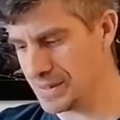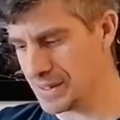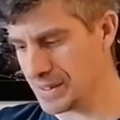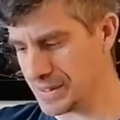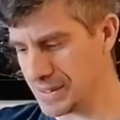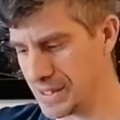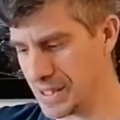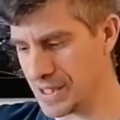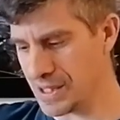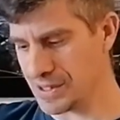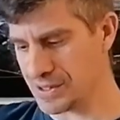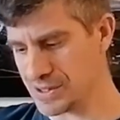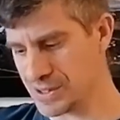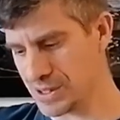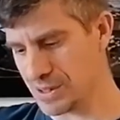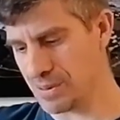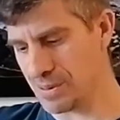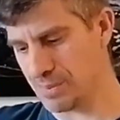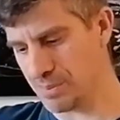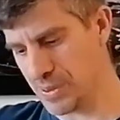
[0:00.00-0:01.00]
that they are,
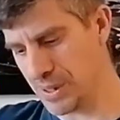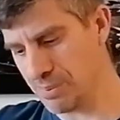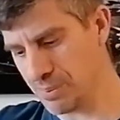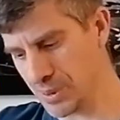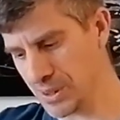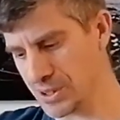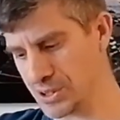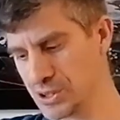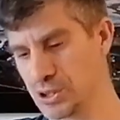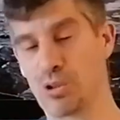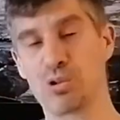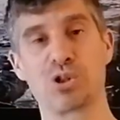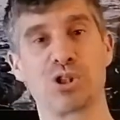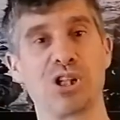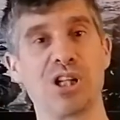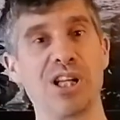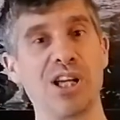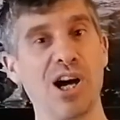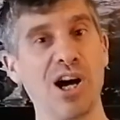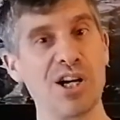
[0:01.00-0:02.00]
people are socially